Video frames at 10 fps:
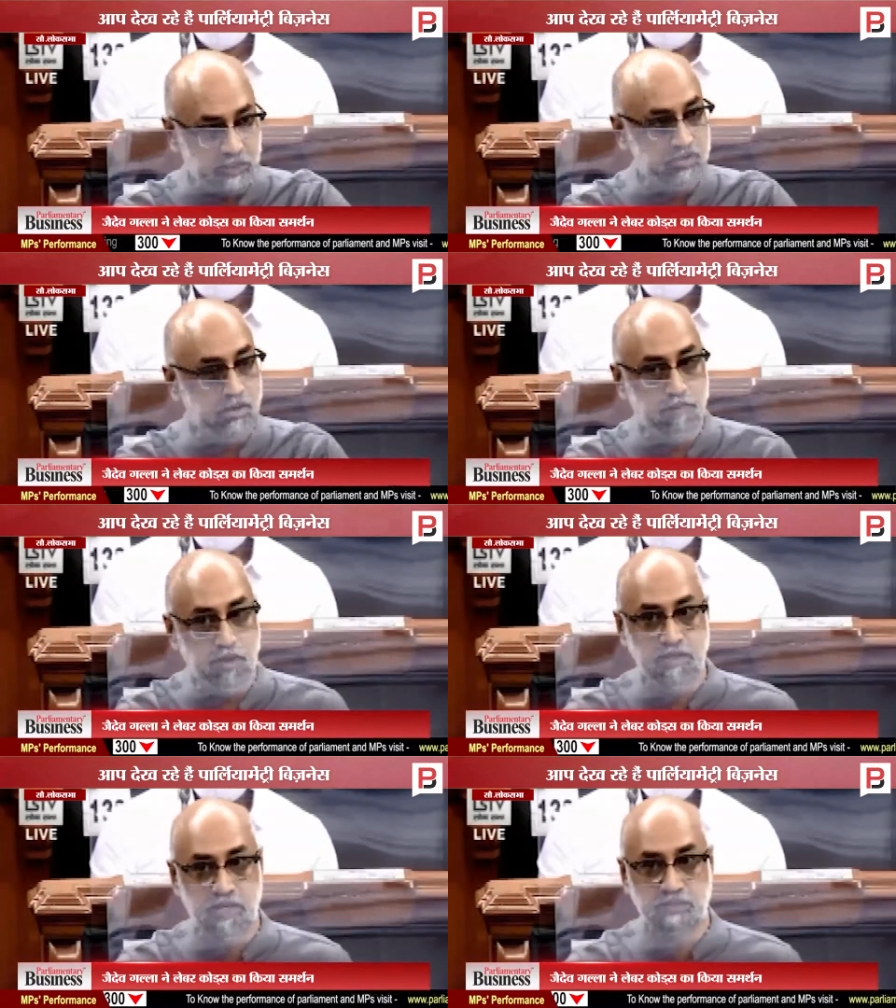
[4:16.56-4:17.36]
additional
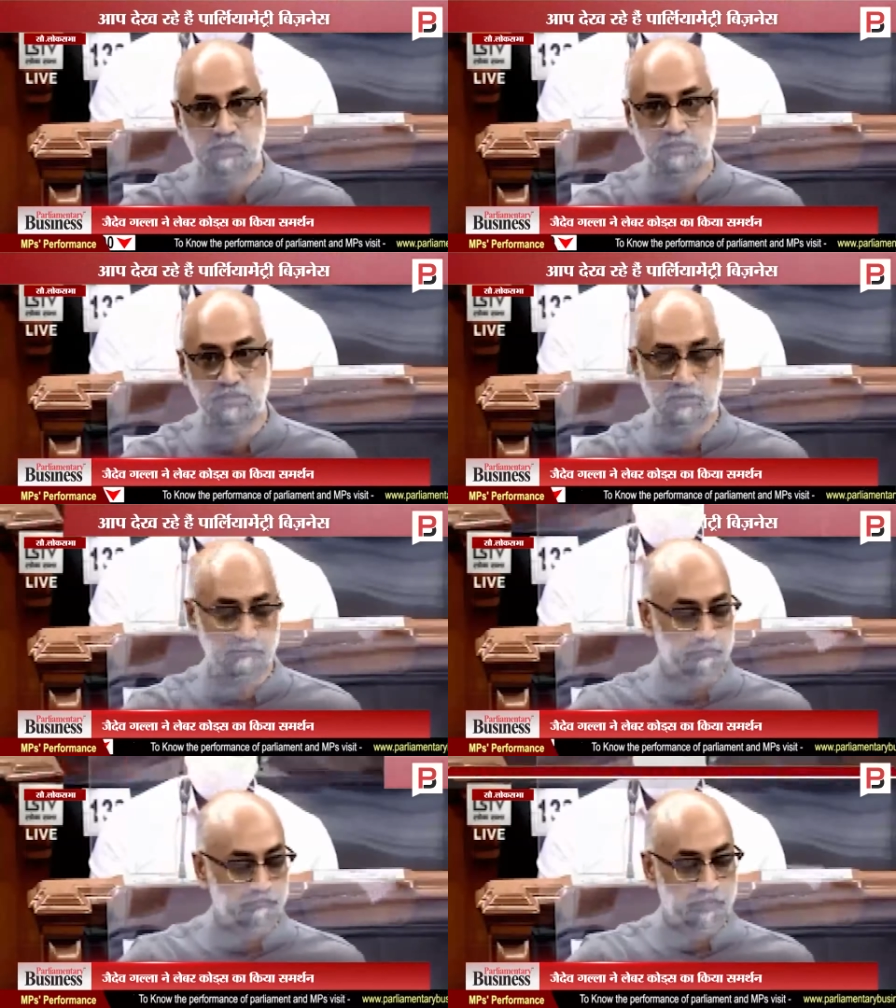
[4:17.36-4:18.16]
burden on them,
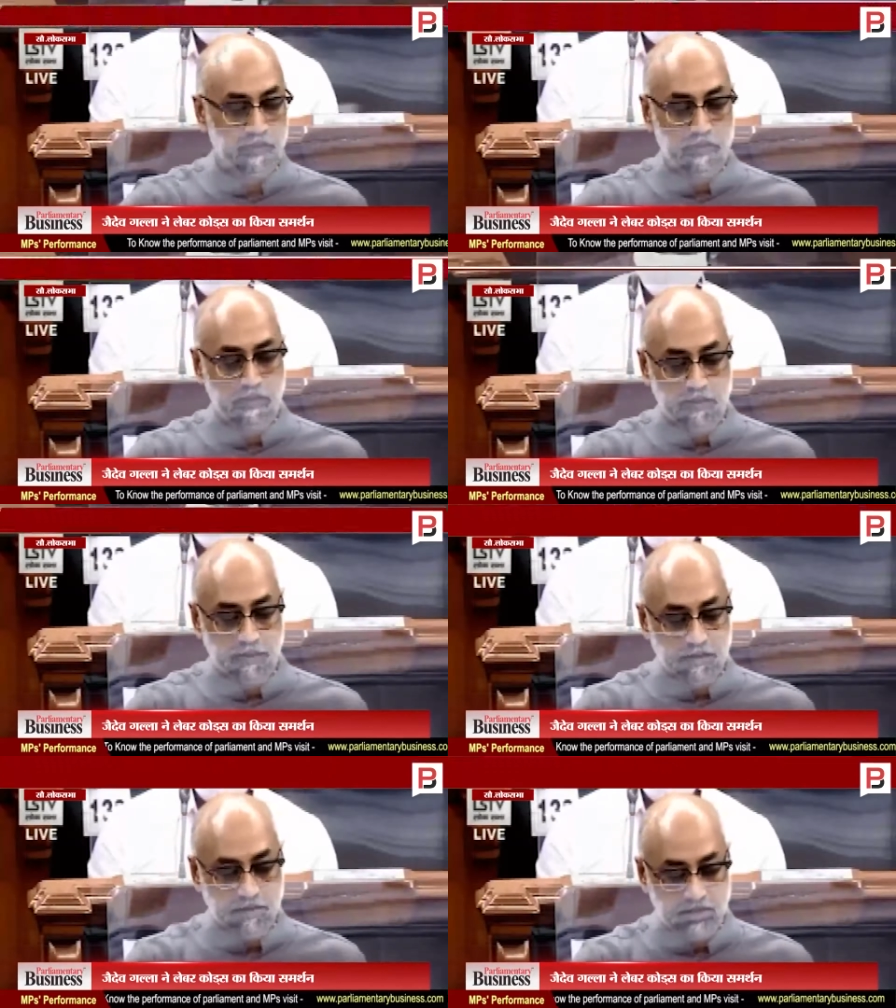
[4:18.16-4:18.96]
sir.
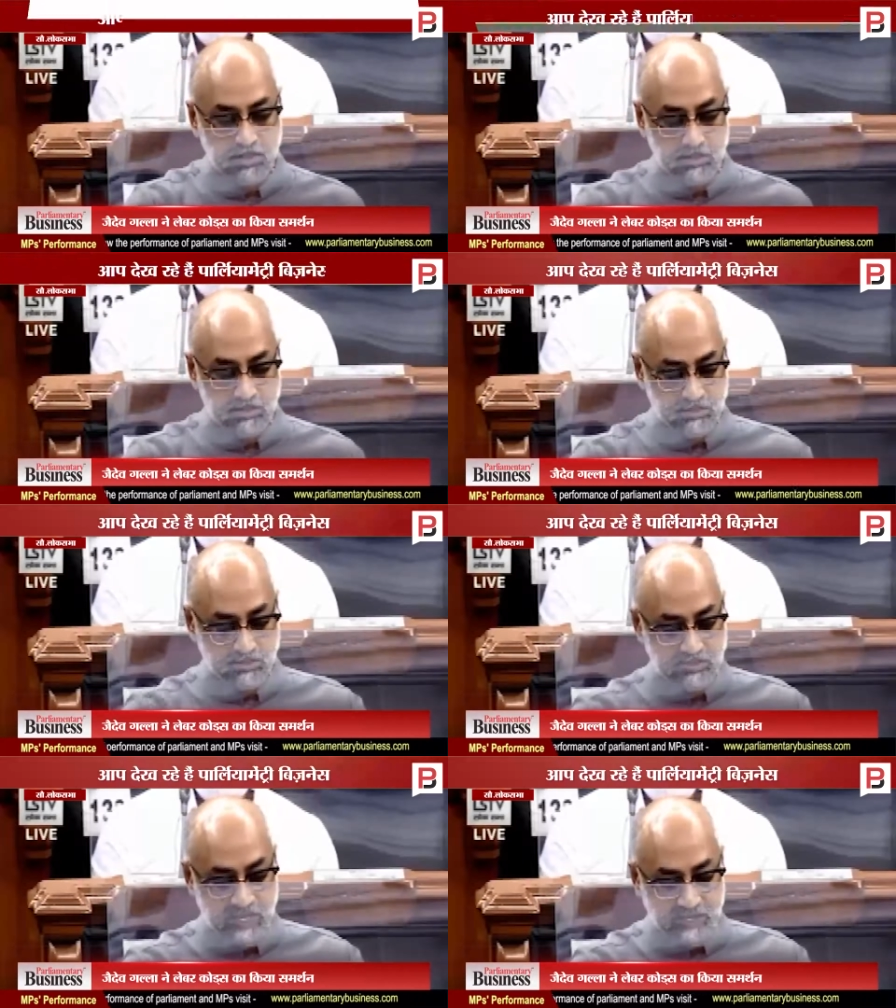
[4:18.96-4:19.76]
Sir,
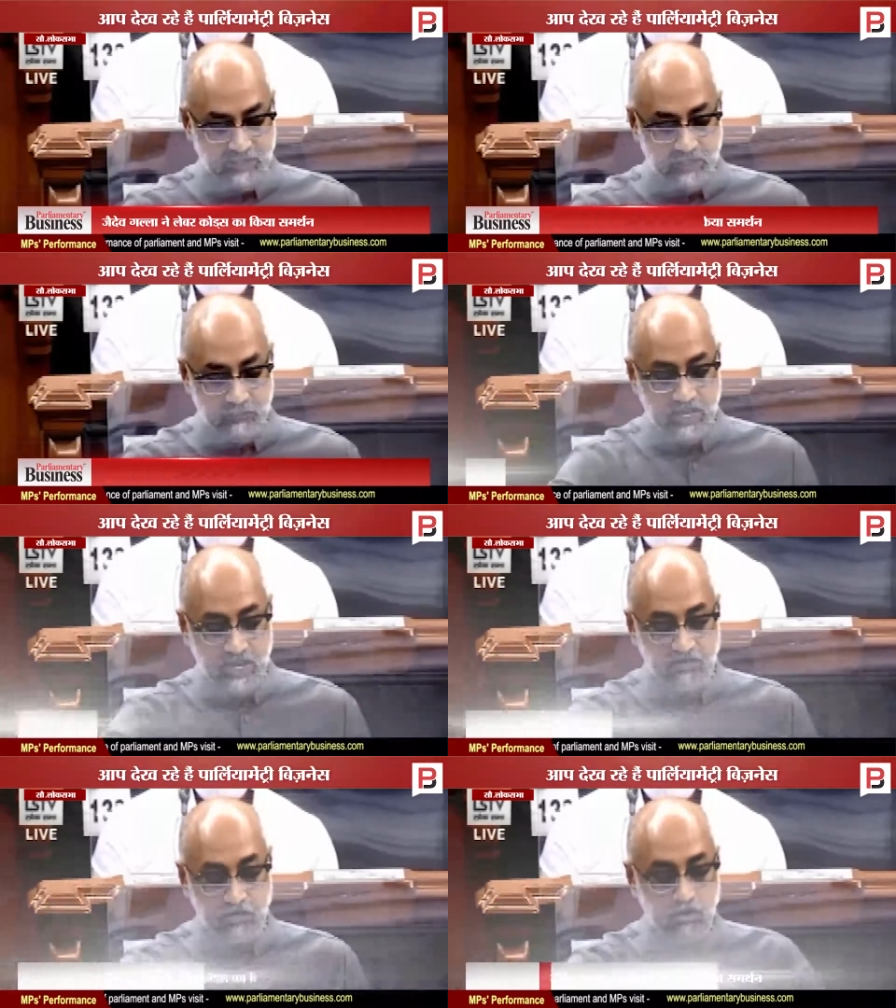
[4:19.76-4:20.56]
secondly, we
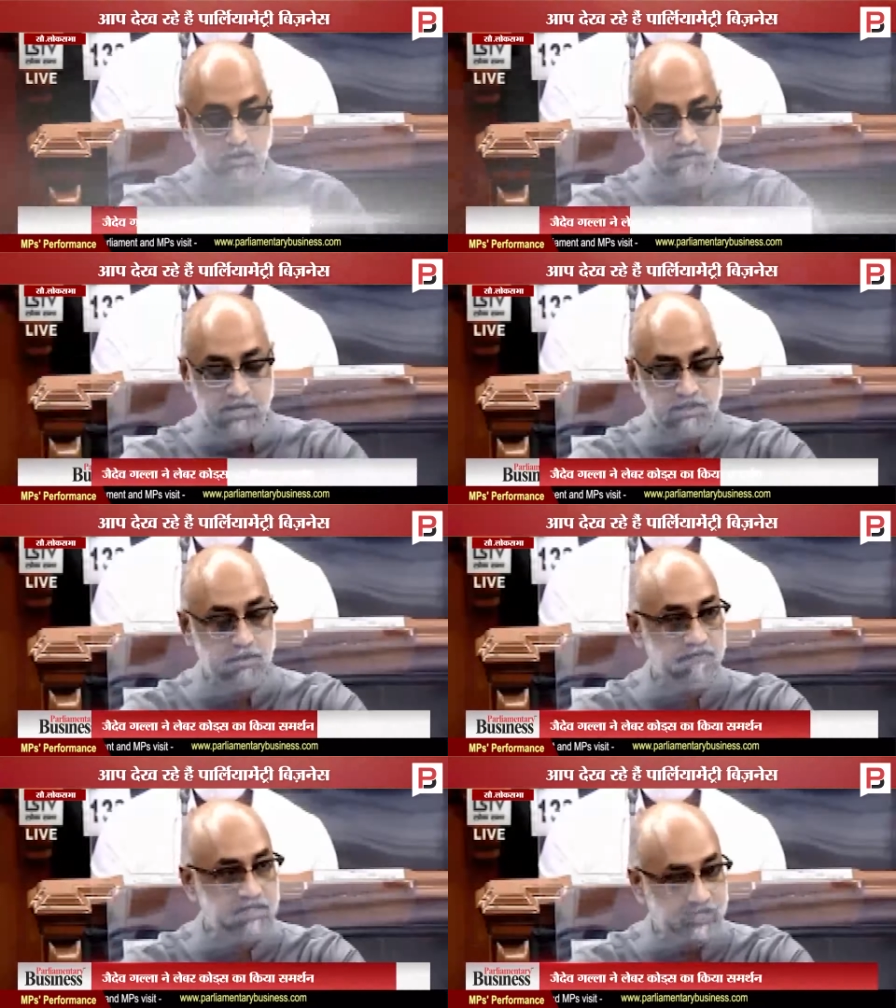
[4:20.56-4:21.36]
have a huge
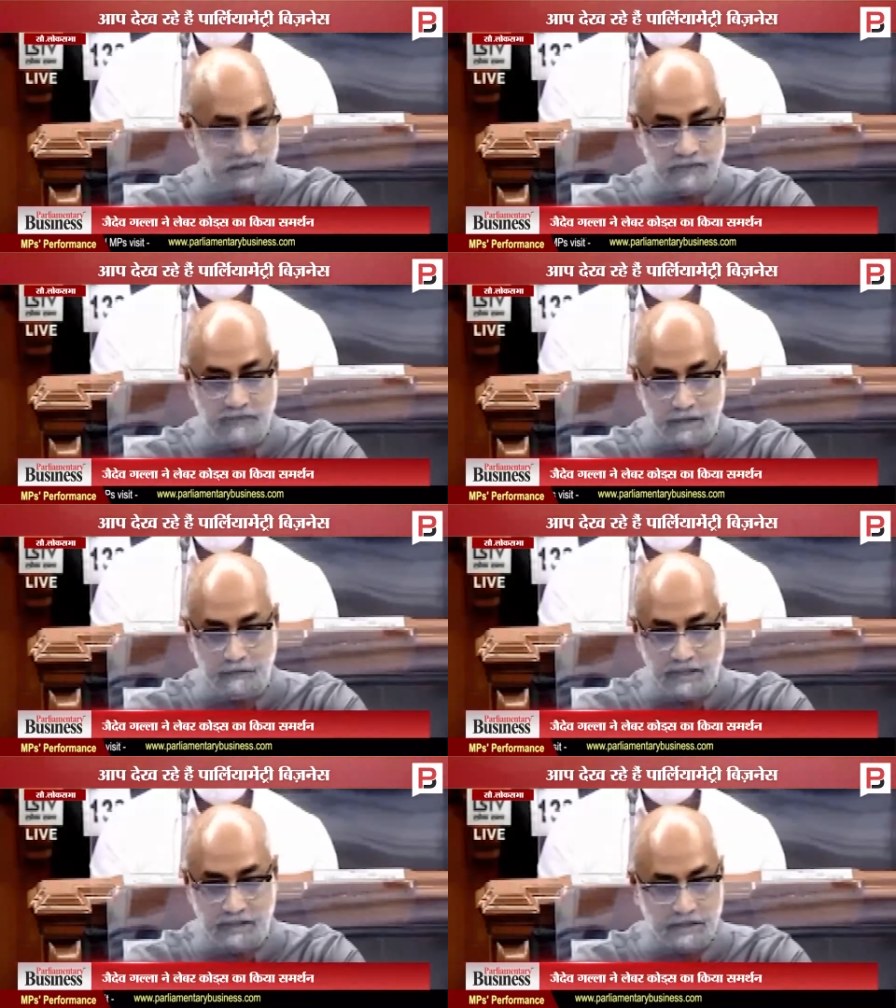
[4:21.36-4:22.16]
Ministry of Skill
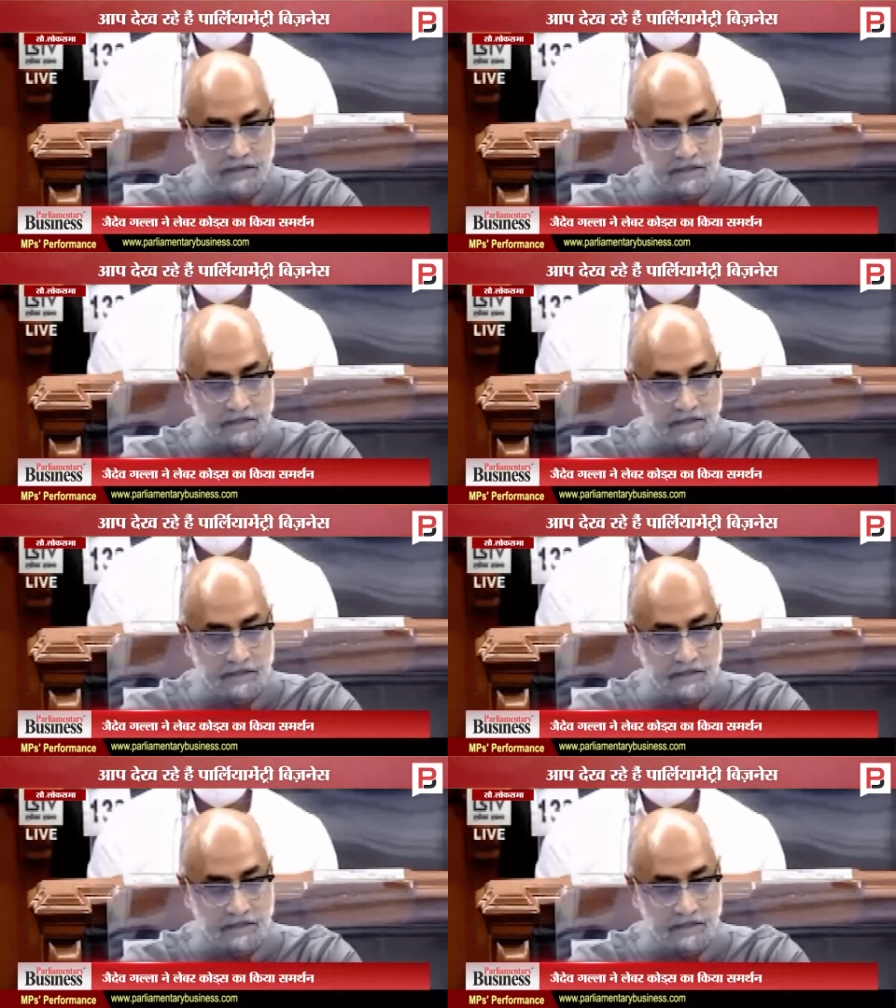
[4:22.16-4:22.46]
Development.